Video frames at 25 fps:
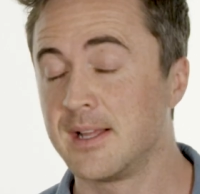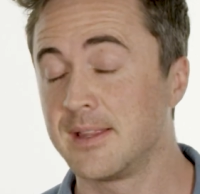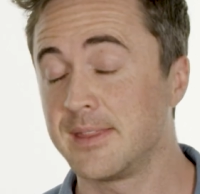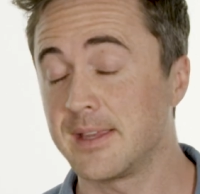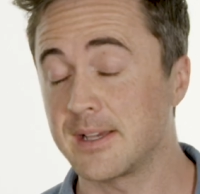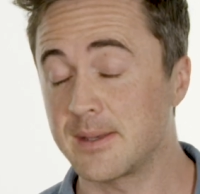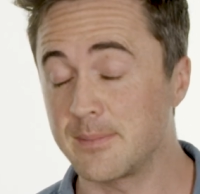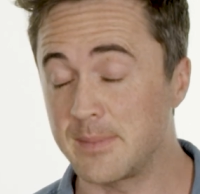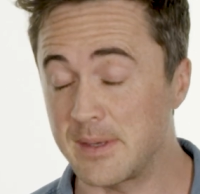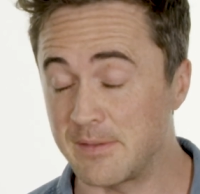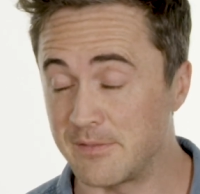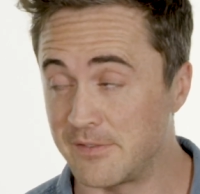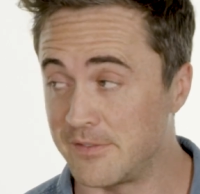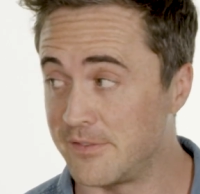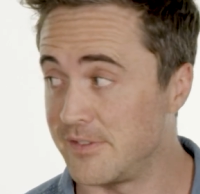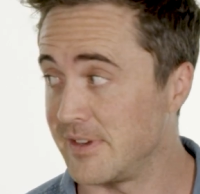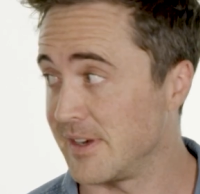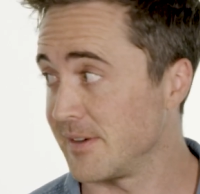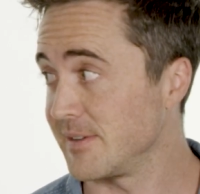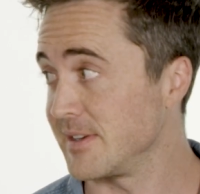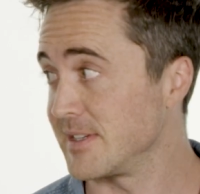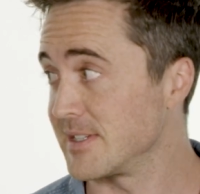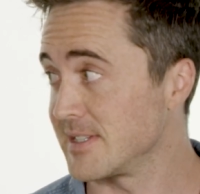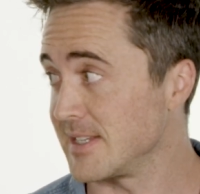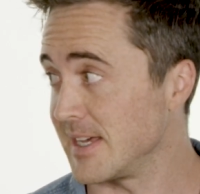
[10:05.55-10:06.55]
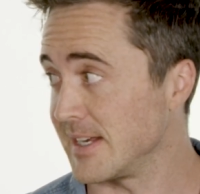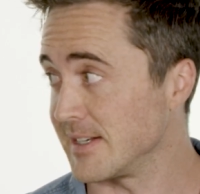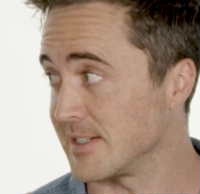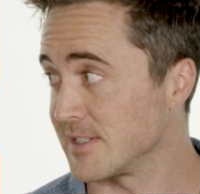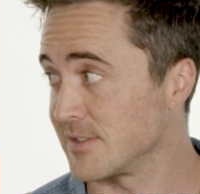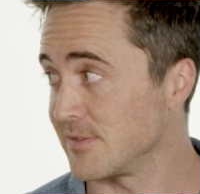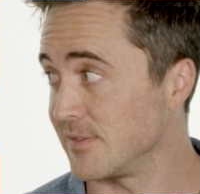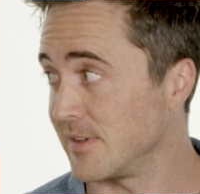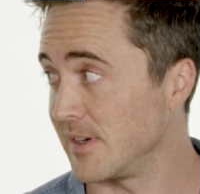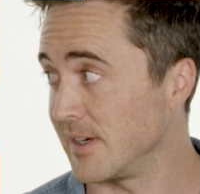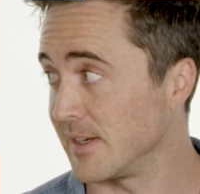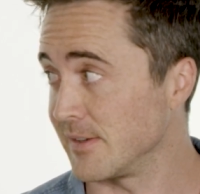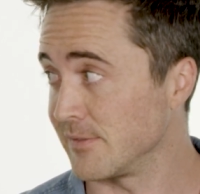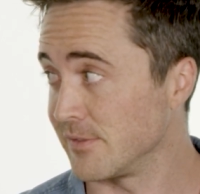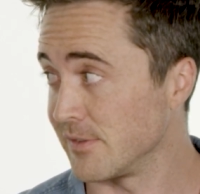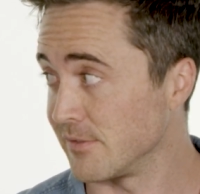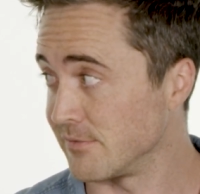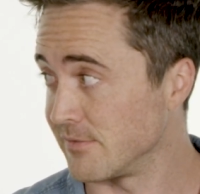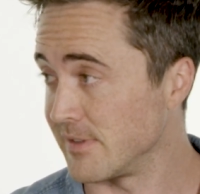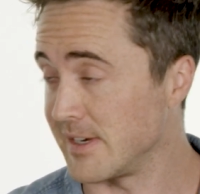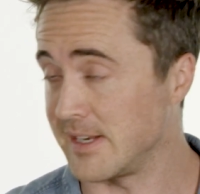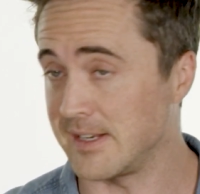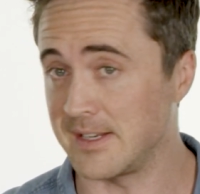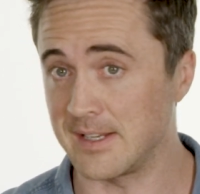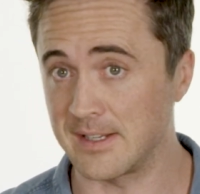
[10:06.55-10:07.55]
That can be very satisfying for
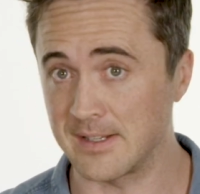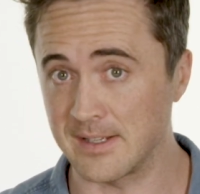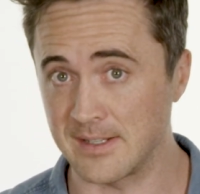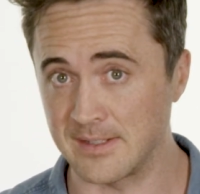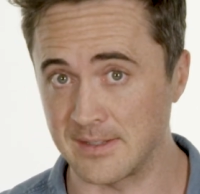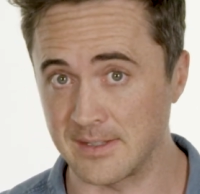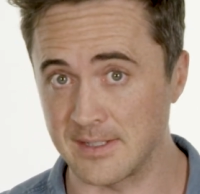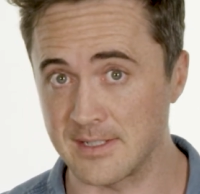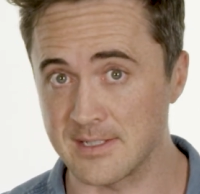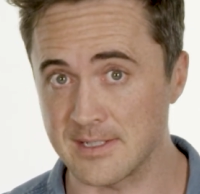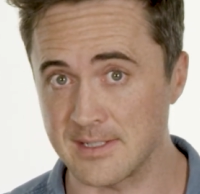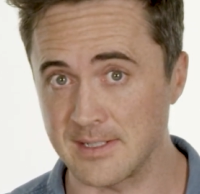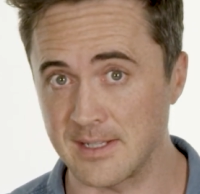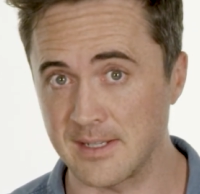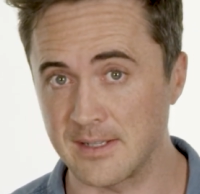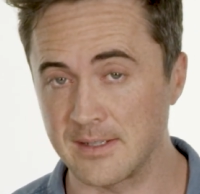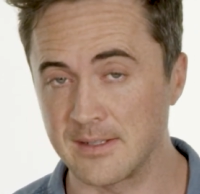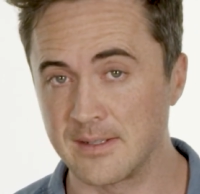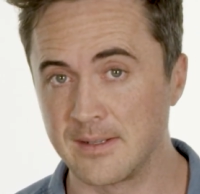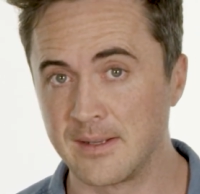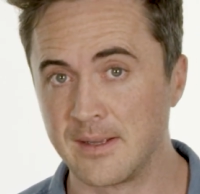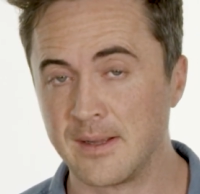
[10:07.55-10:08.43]
reading and listening.